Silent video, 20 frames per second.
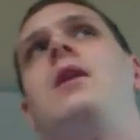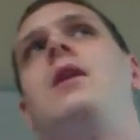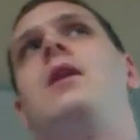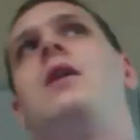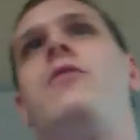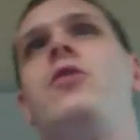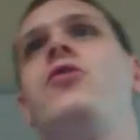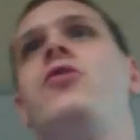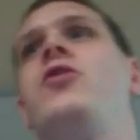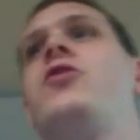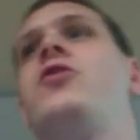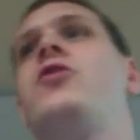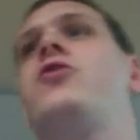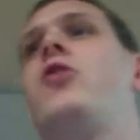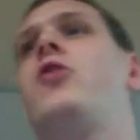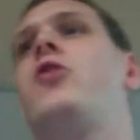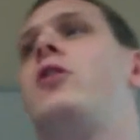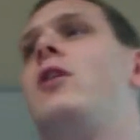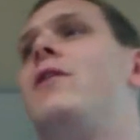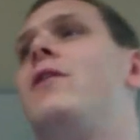If you're just
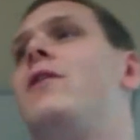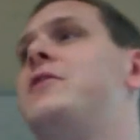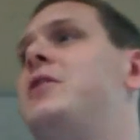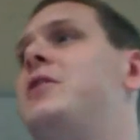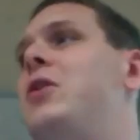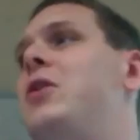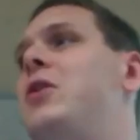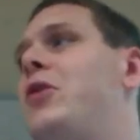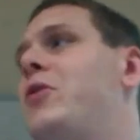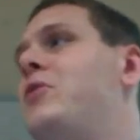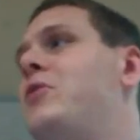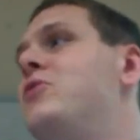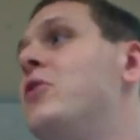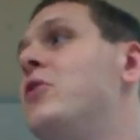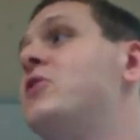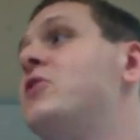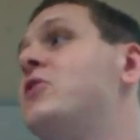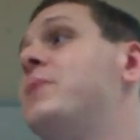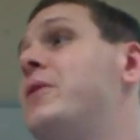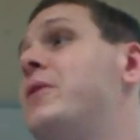starting off as a lawyer with no
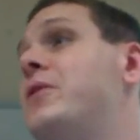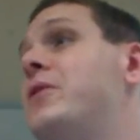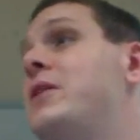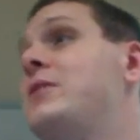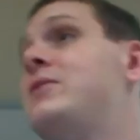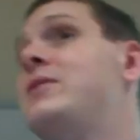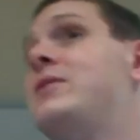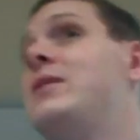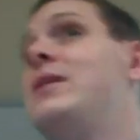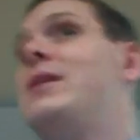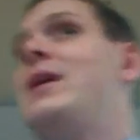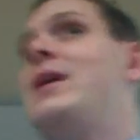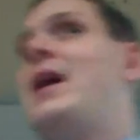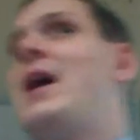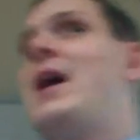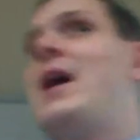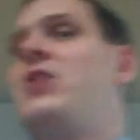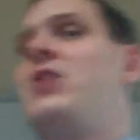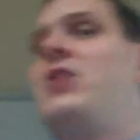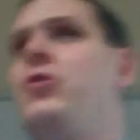experience,
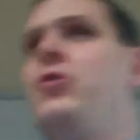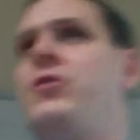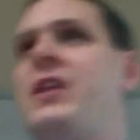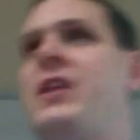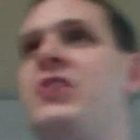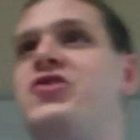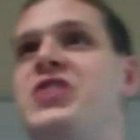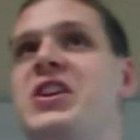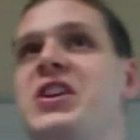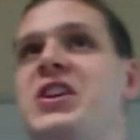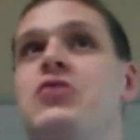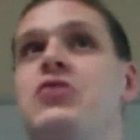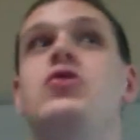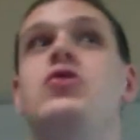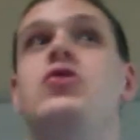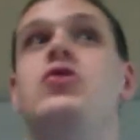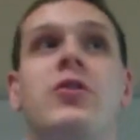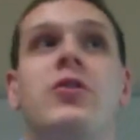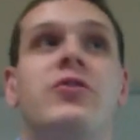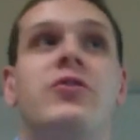and you say cheated
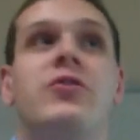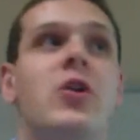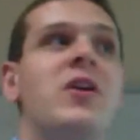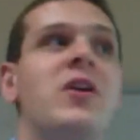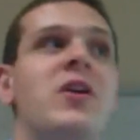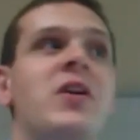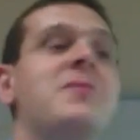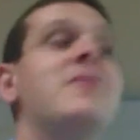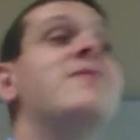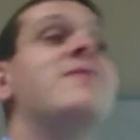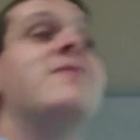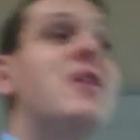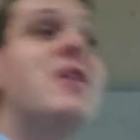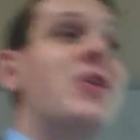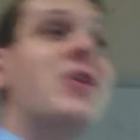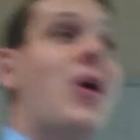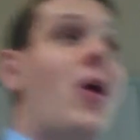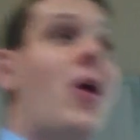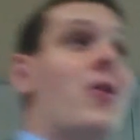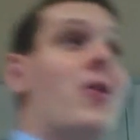two years ago, it's gonna be
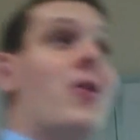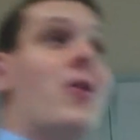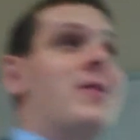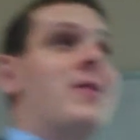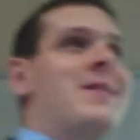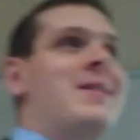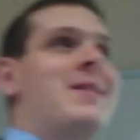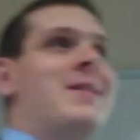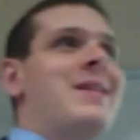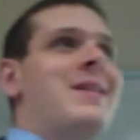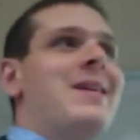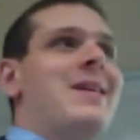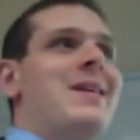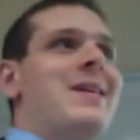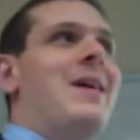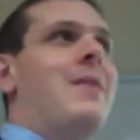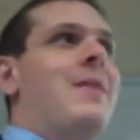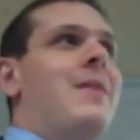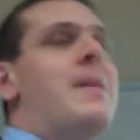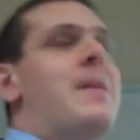very hard.
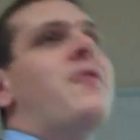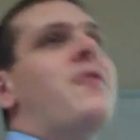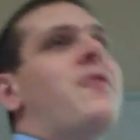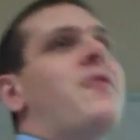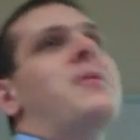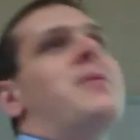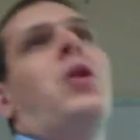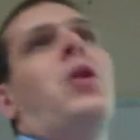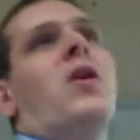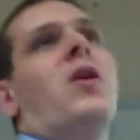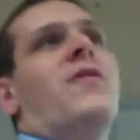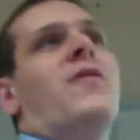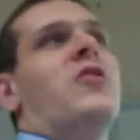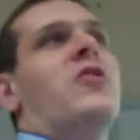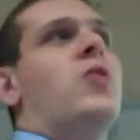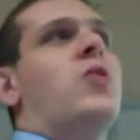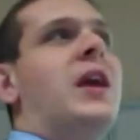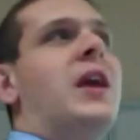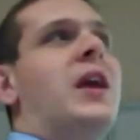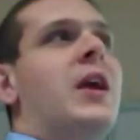Uh, maybe if you've been a lawyer
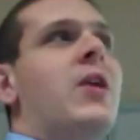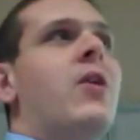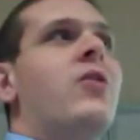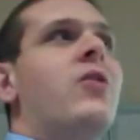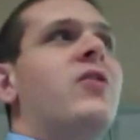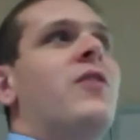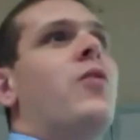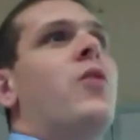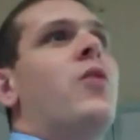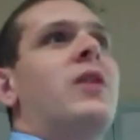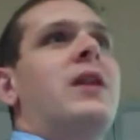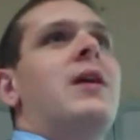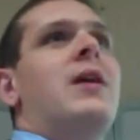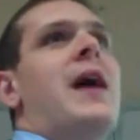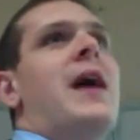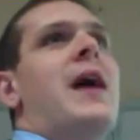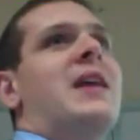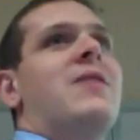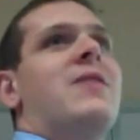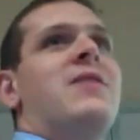for 20 years, you have one
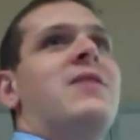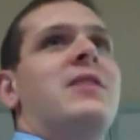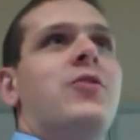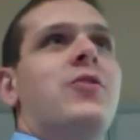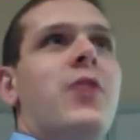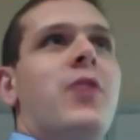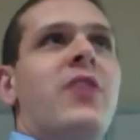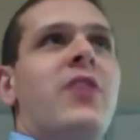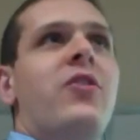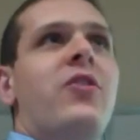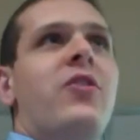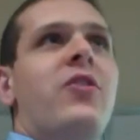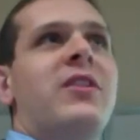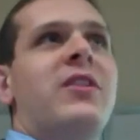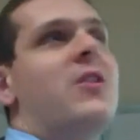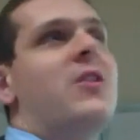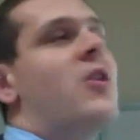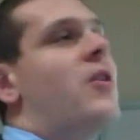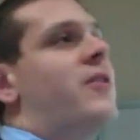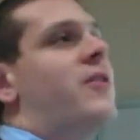active indiscretion. You can
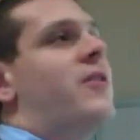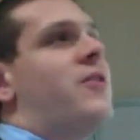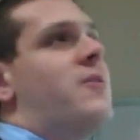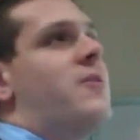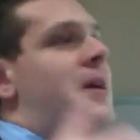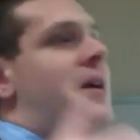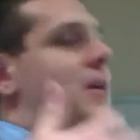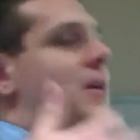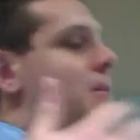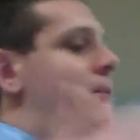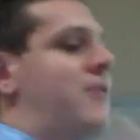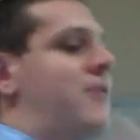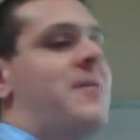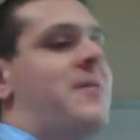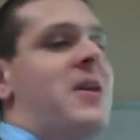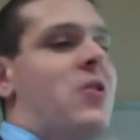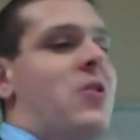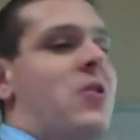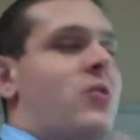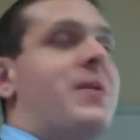say, you know, this isn't my this
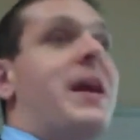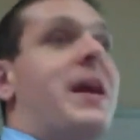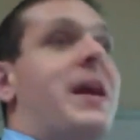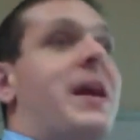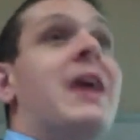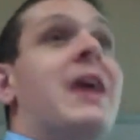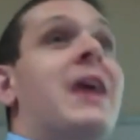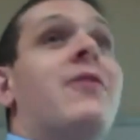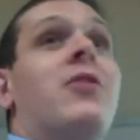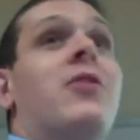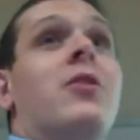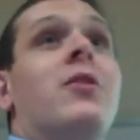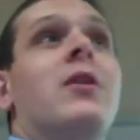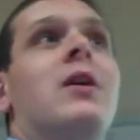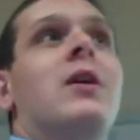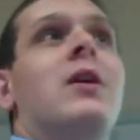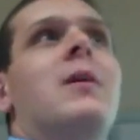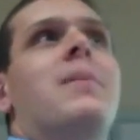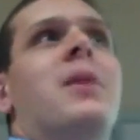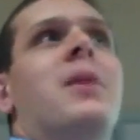is my normal behavior.
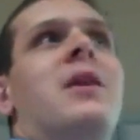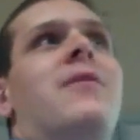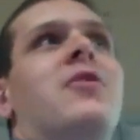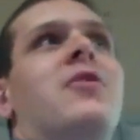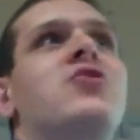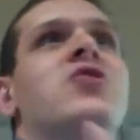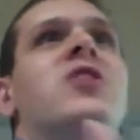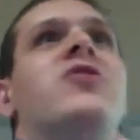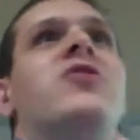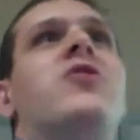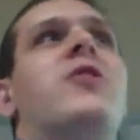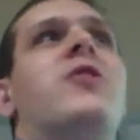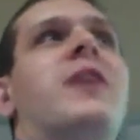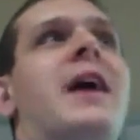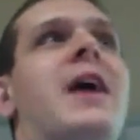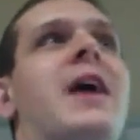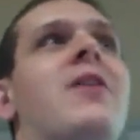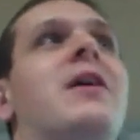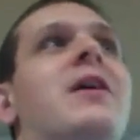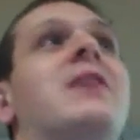But if you're just
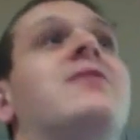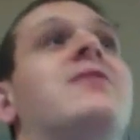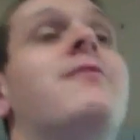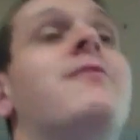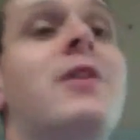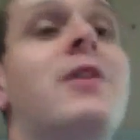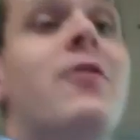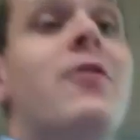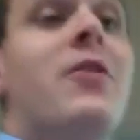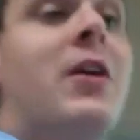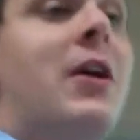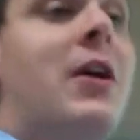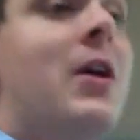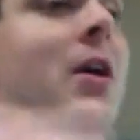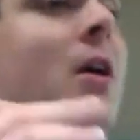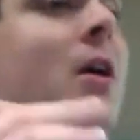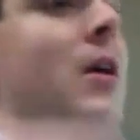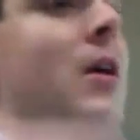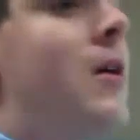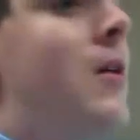starting out, it's a very
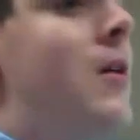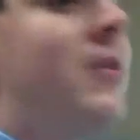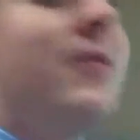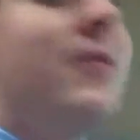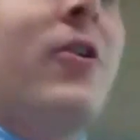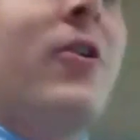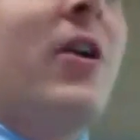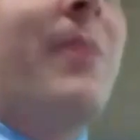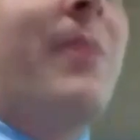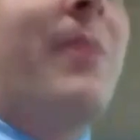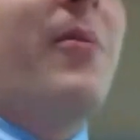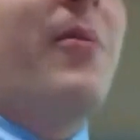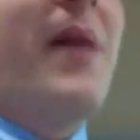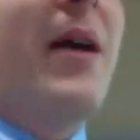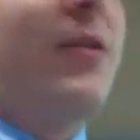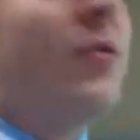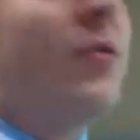it's a very uphill battle.